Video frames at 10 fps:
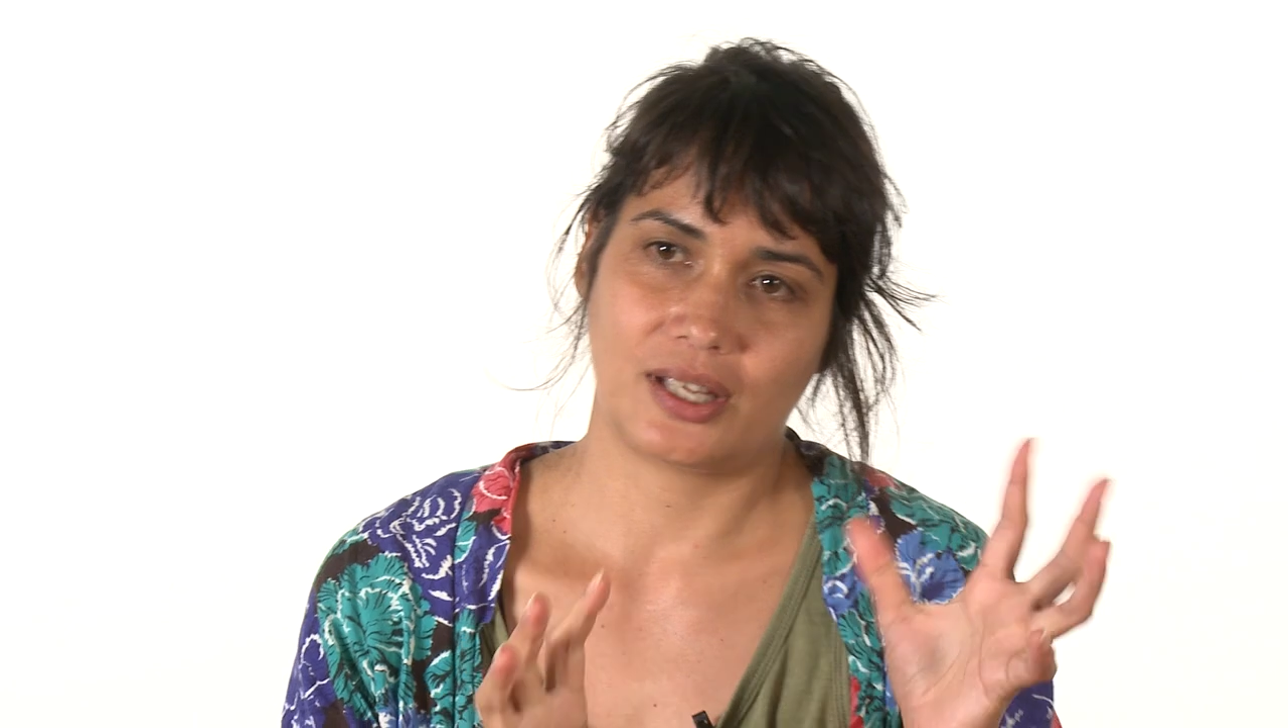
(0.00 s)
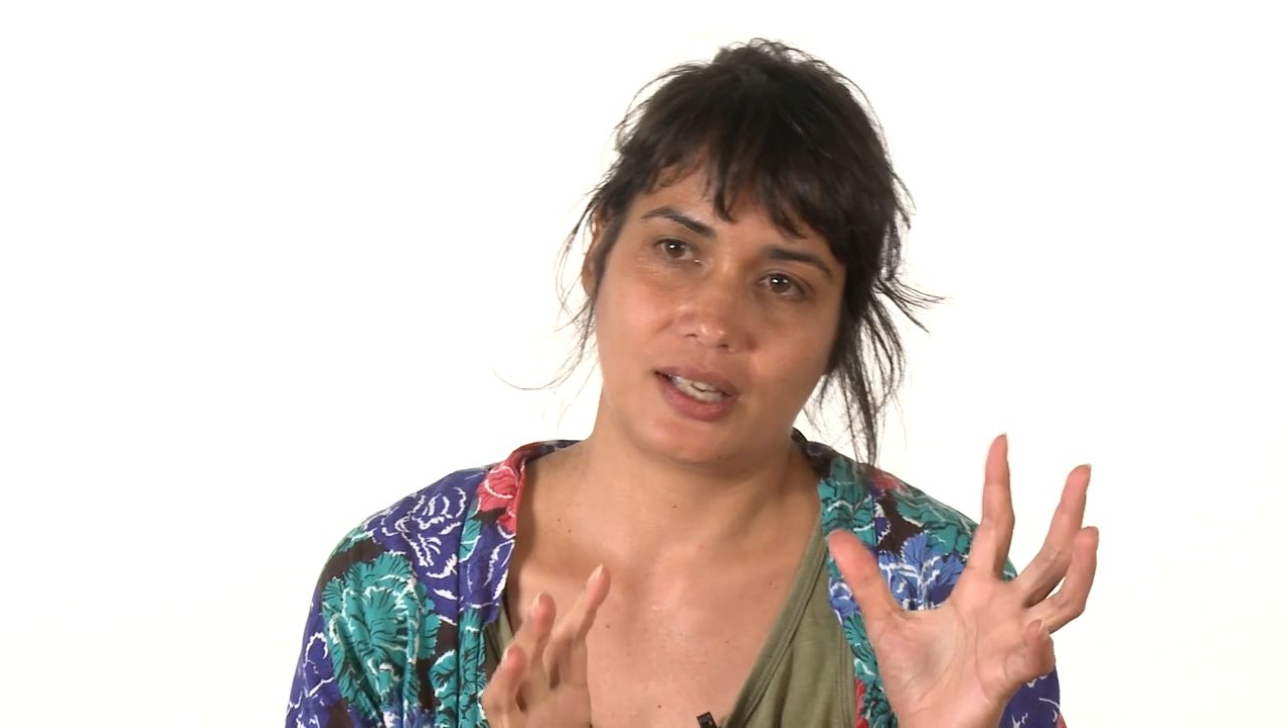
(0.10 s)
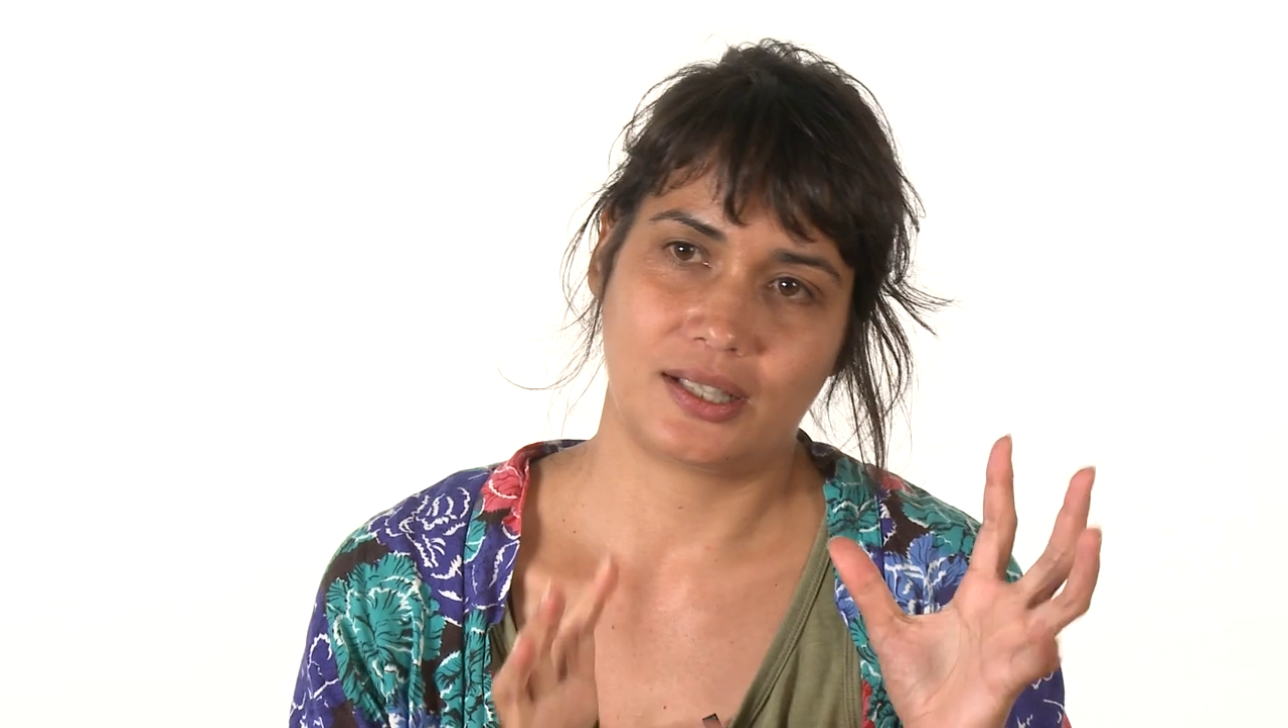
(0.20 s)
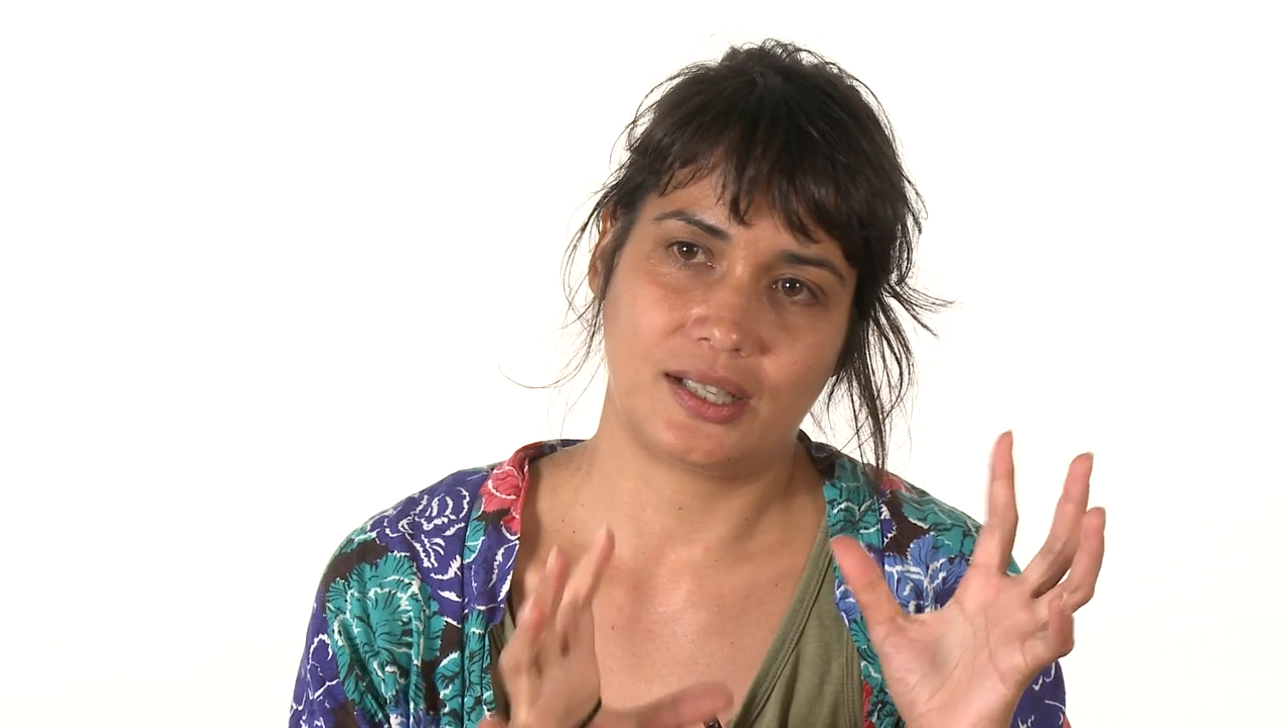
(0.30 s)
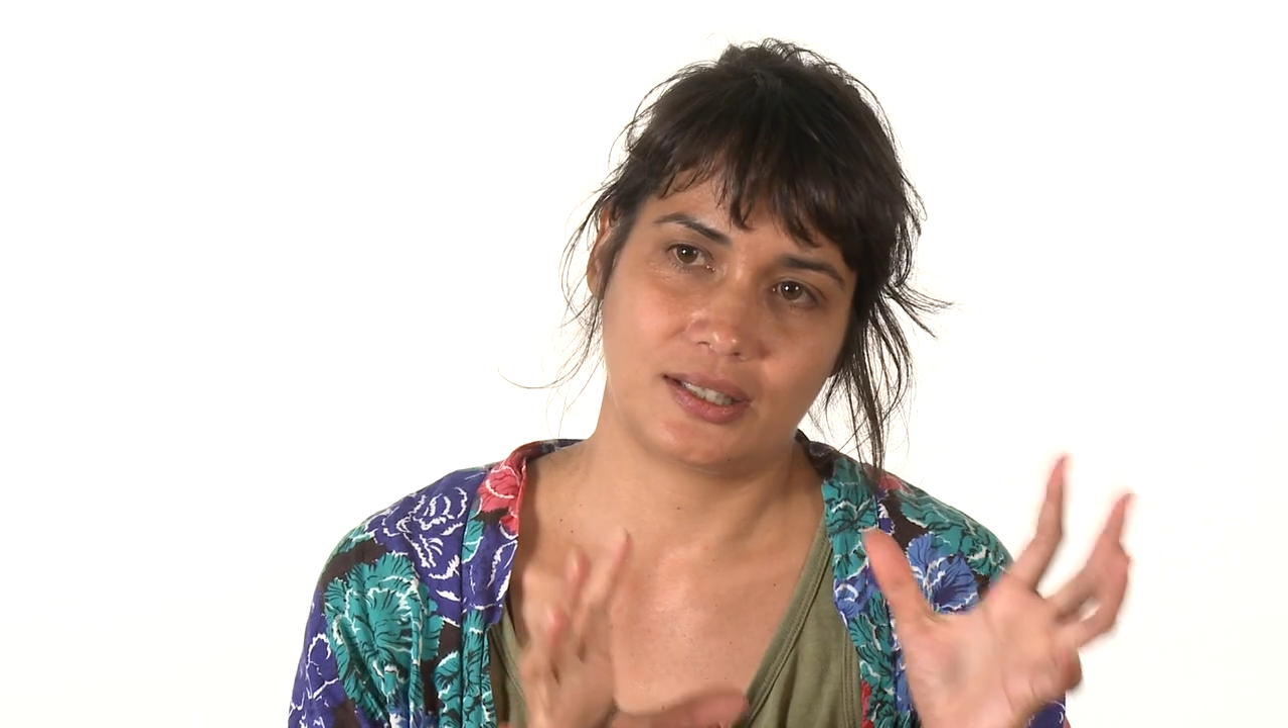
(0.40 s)

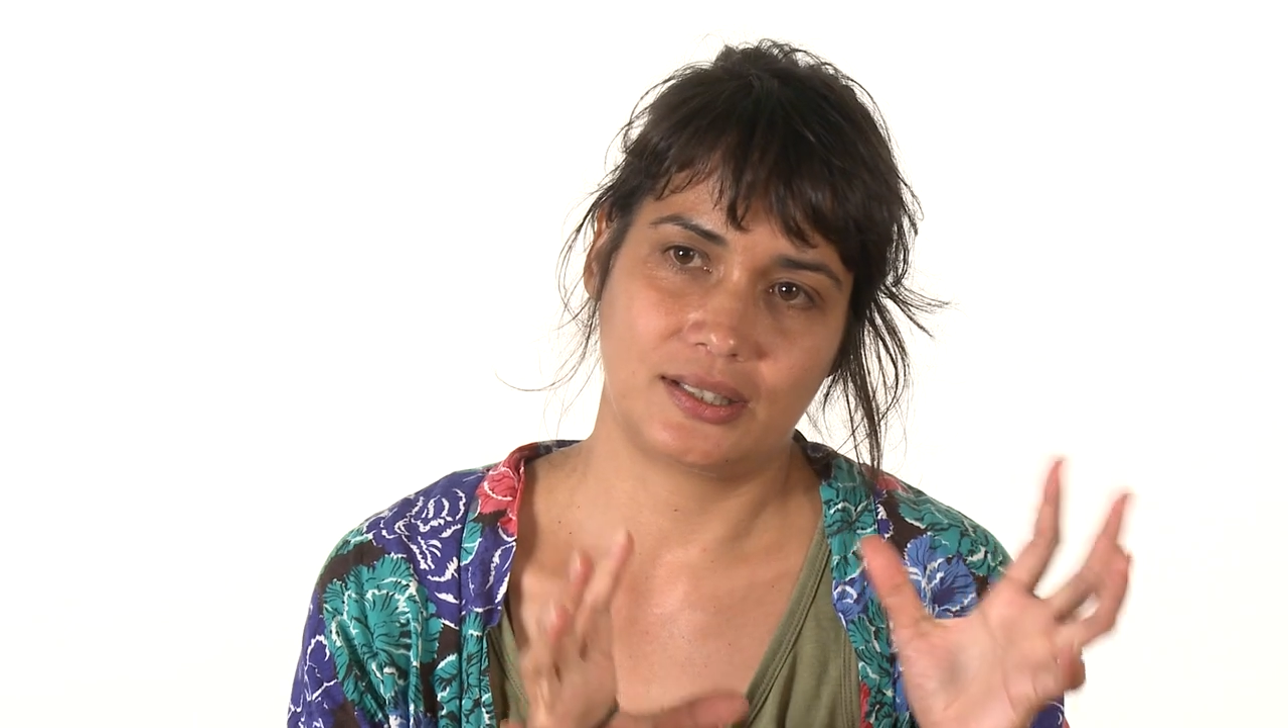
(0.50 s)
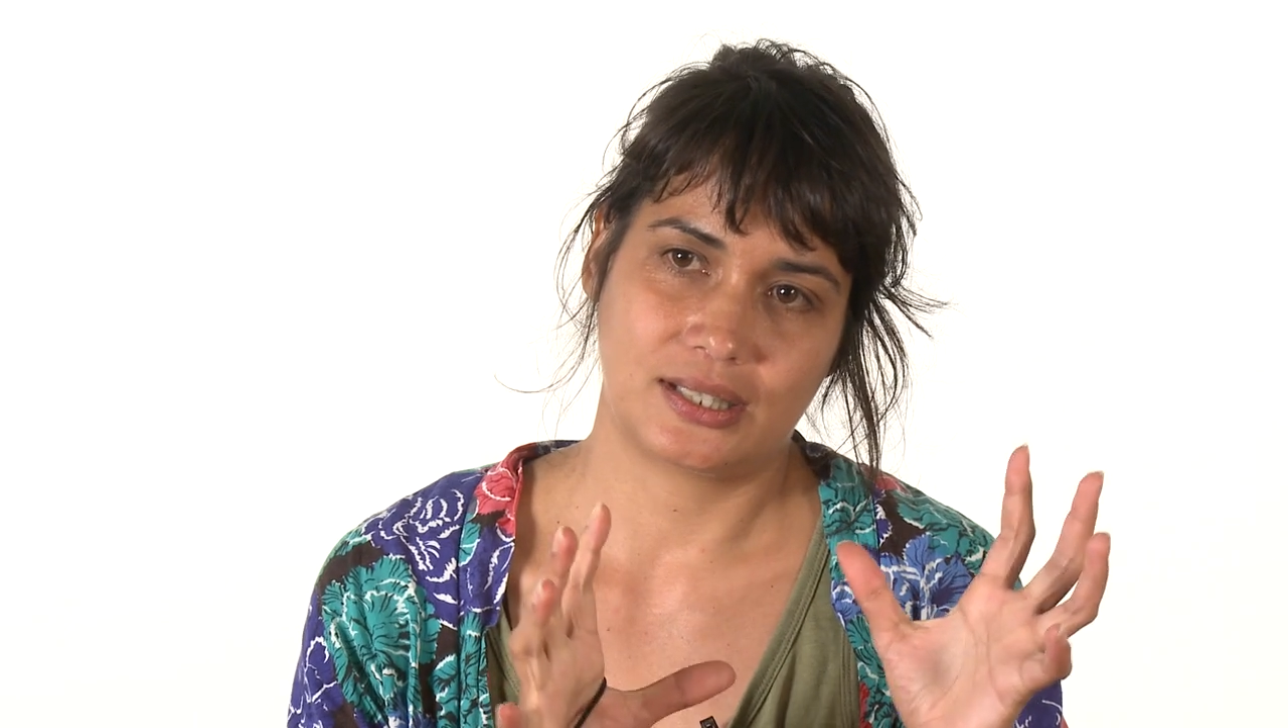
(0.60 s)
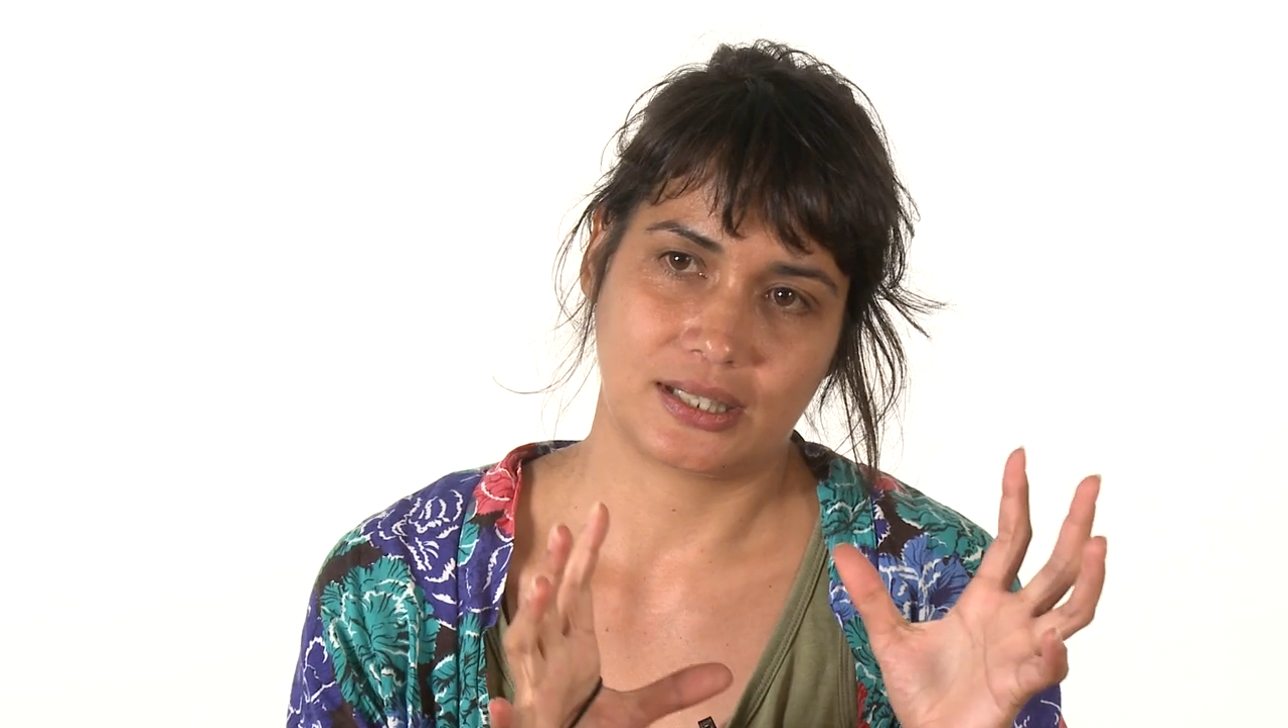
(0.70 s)
that at